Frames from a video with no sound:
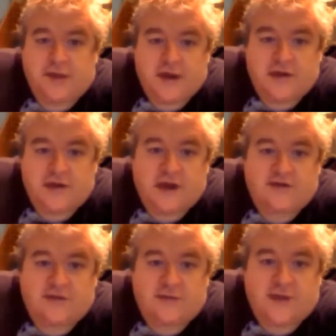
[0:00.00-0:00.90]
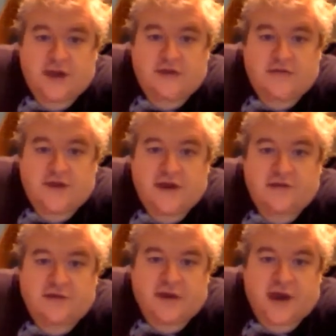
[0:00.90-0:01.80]
right across from Country Fair
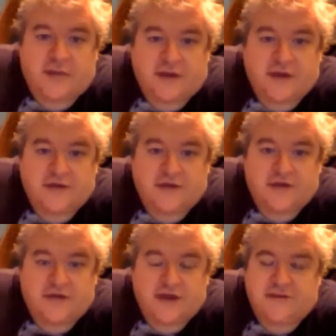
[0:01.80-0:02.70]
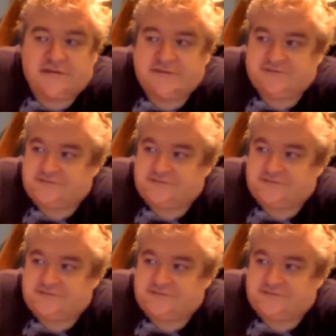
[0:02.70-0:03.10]
for competition and stuff.